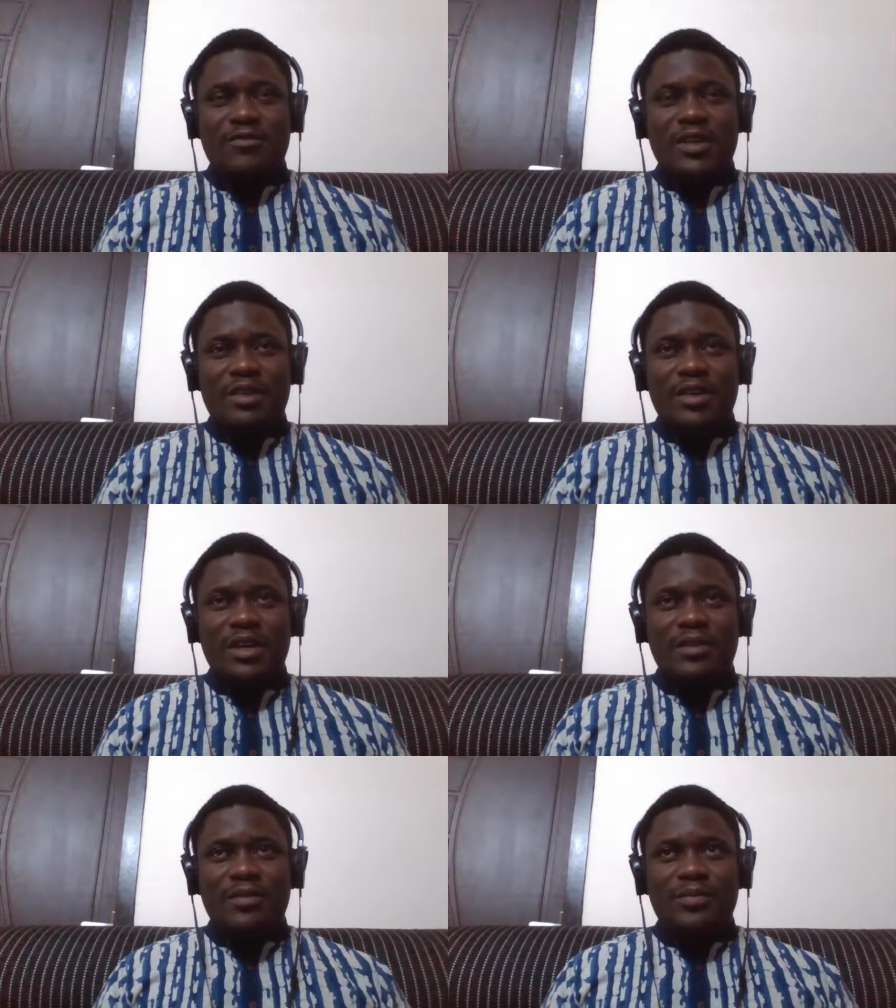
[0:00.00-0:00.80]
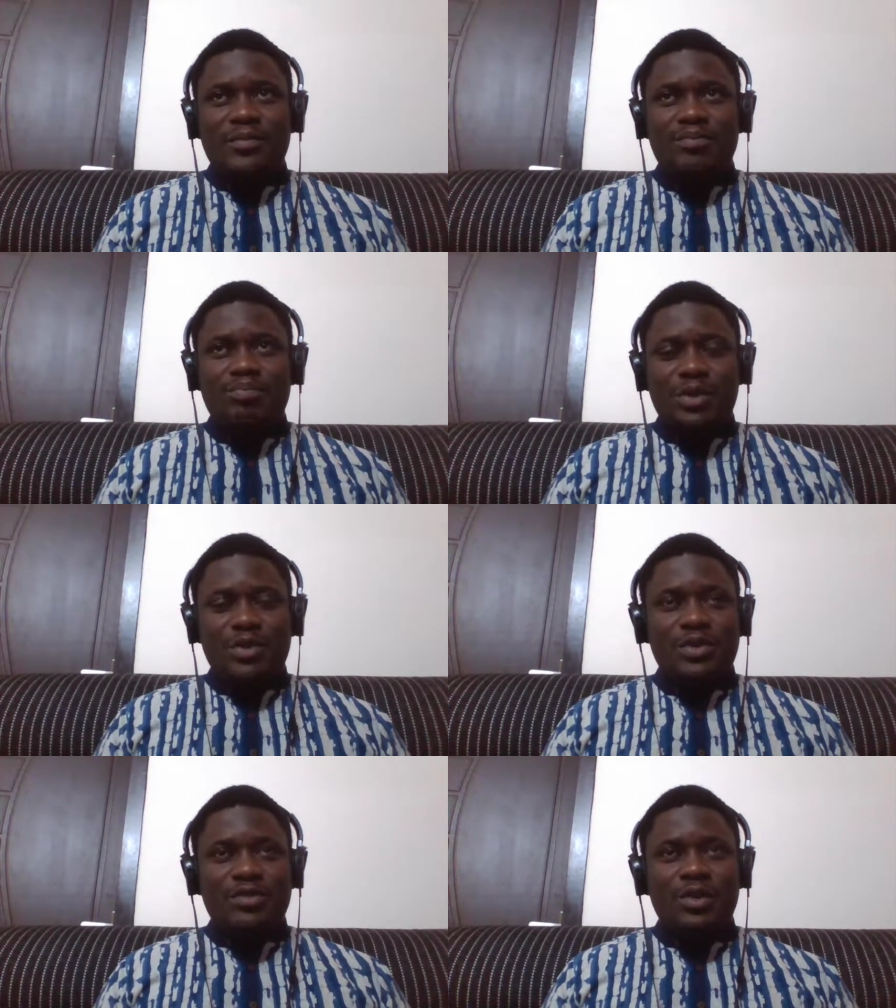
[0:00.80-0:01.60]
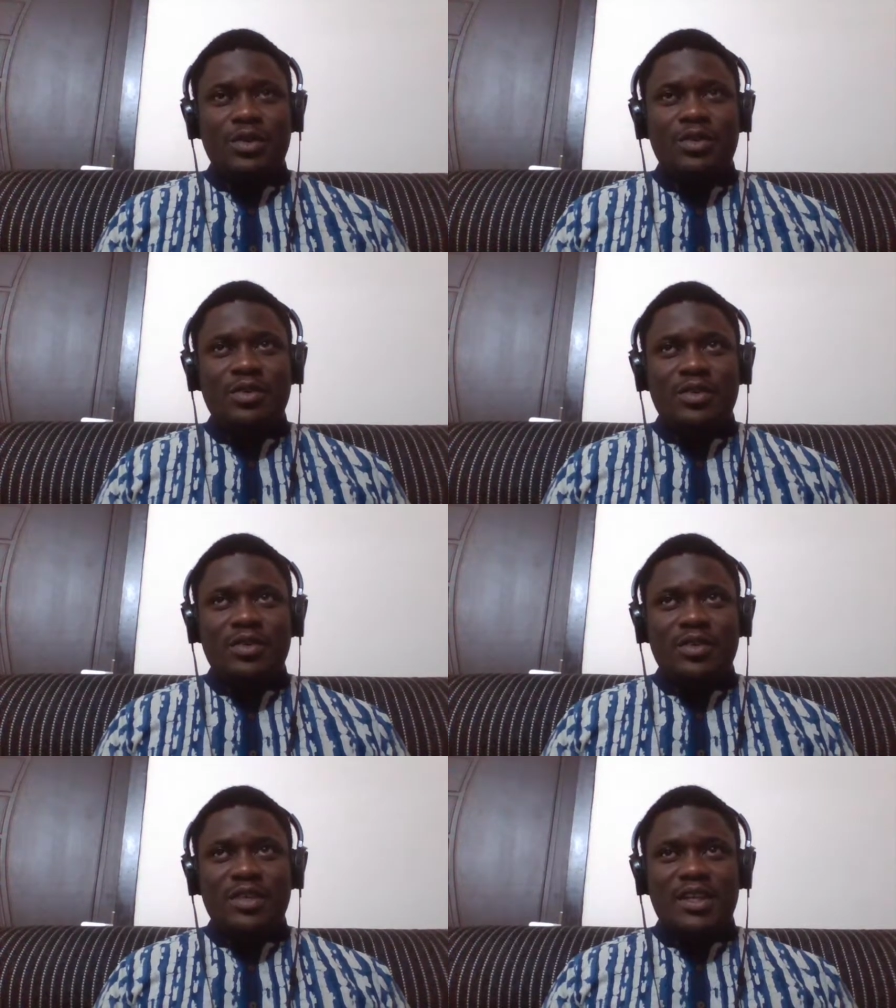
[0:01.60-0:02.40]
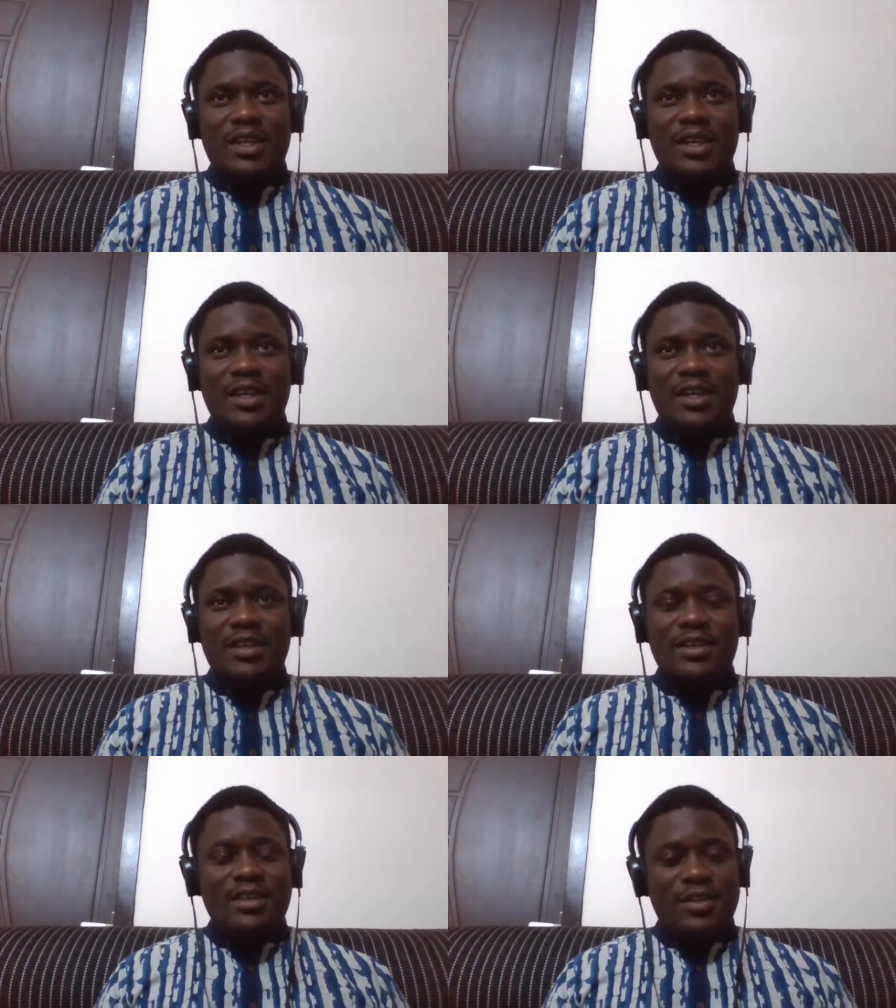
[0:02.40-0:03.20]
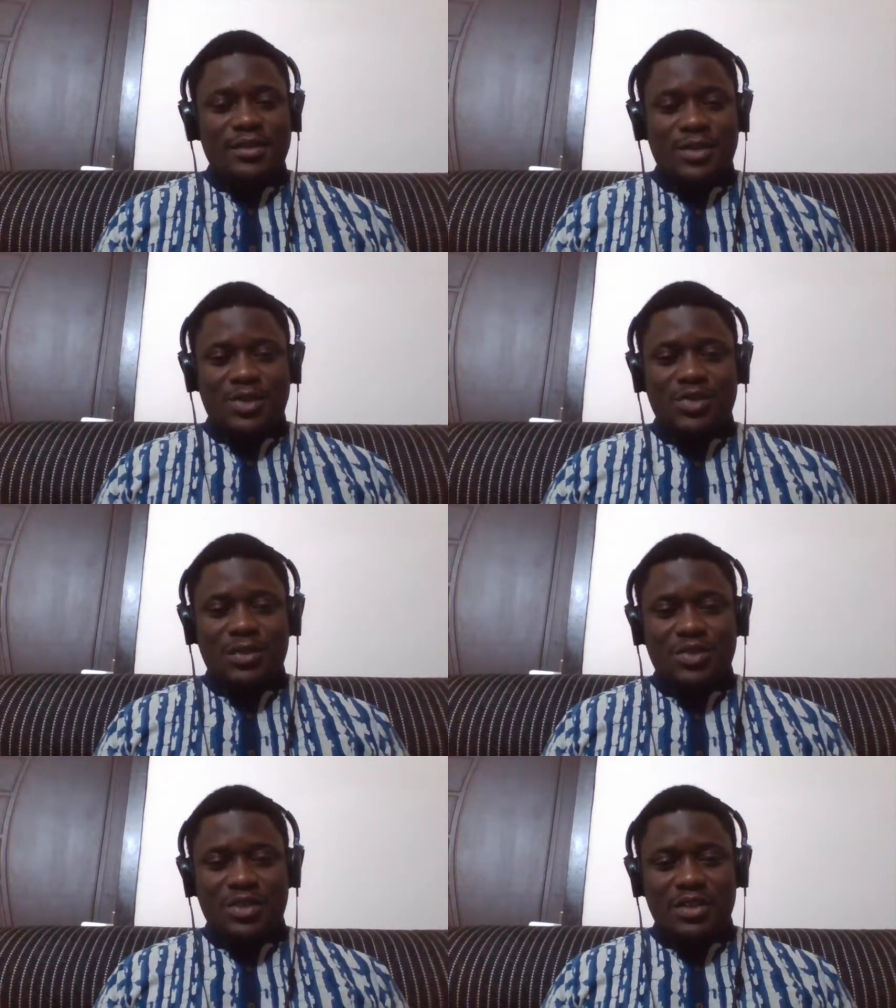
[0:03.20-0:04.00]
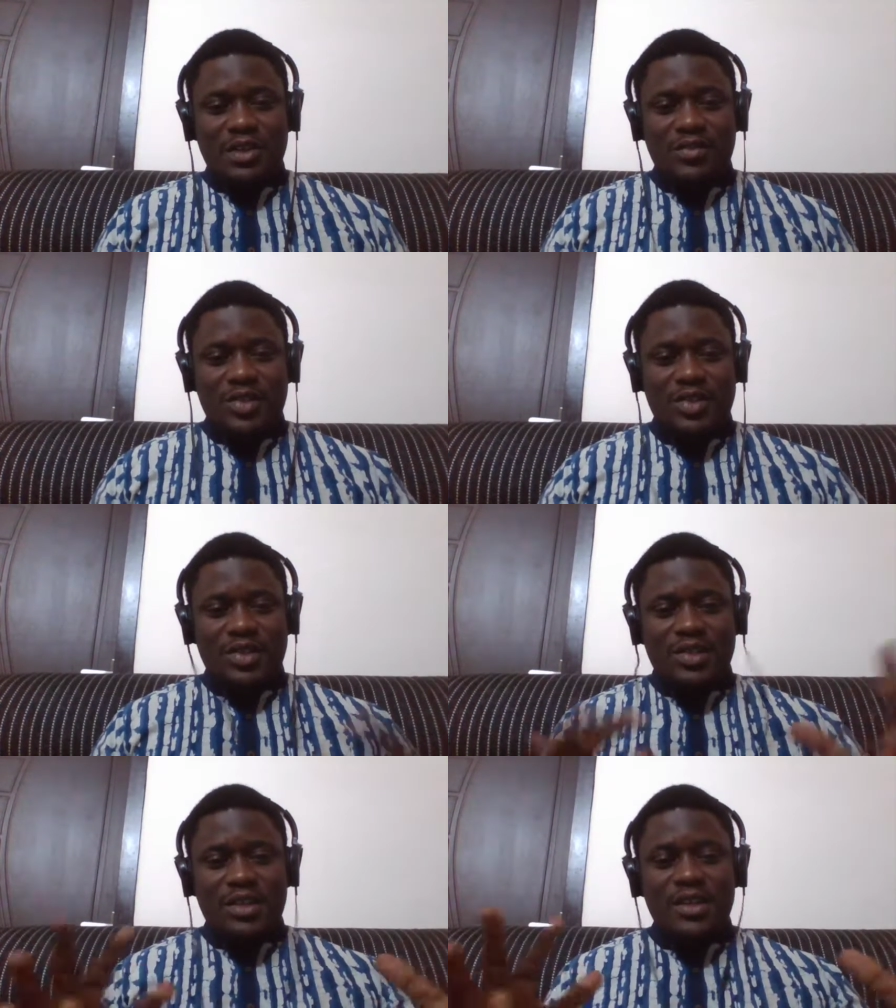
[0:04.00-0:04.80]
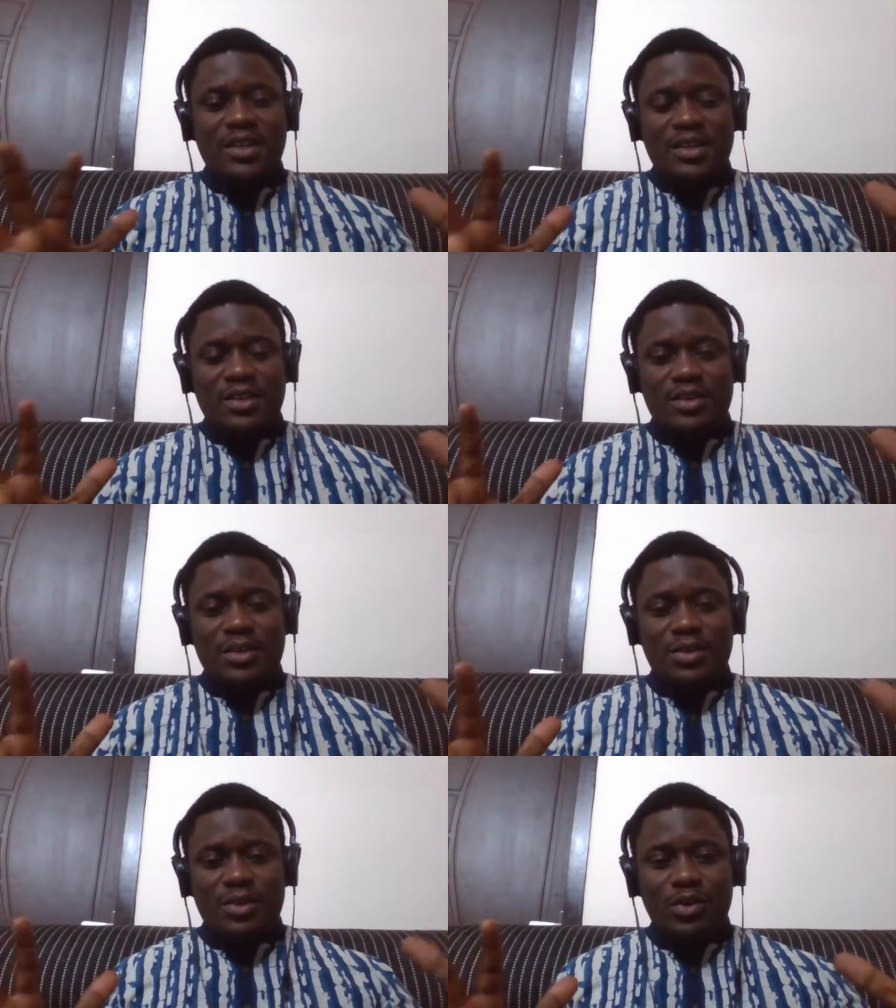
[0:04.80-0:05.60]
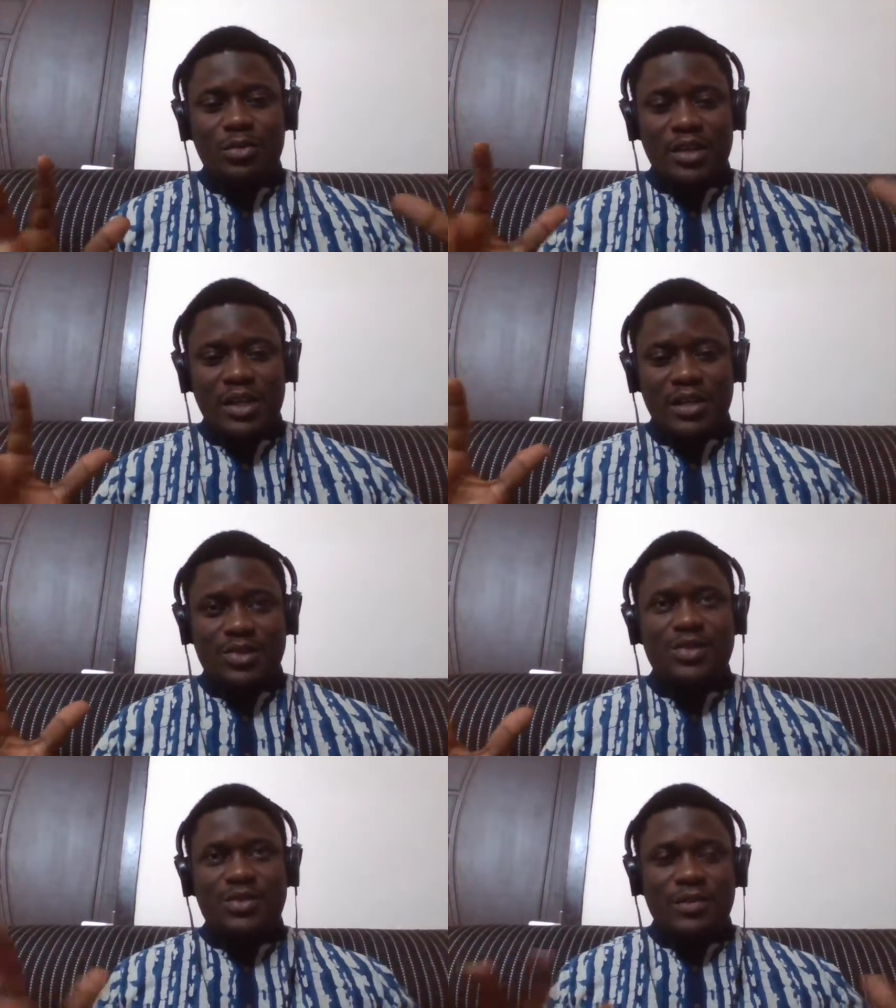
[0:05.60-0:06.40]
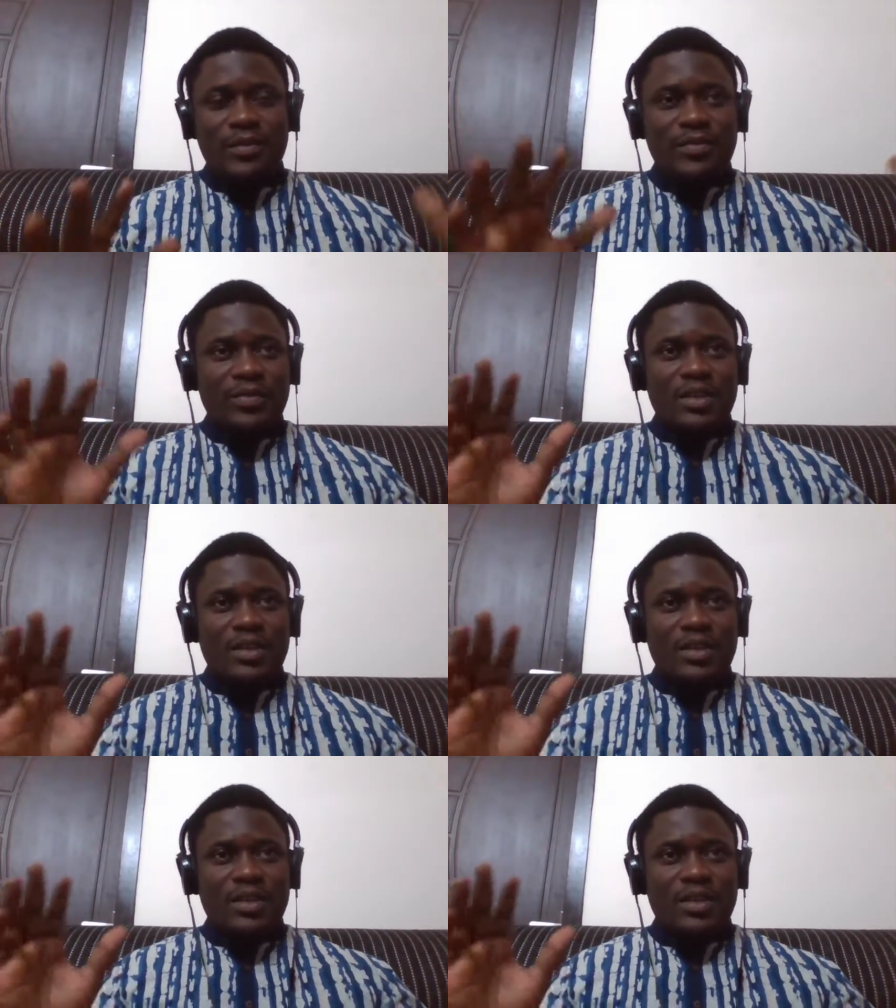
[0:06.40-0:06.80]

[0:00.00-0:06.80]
a very beautiful, keen description of a city called Omelas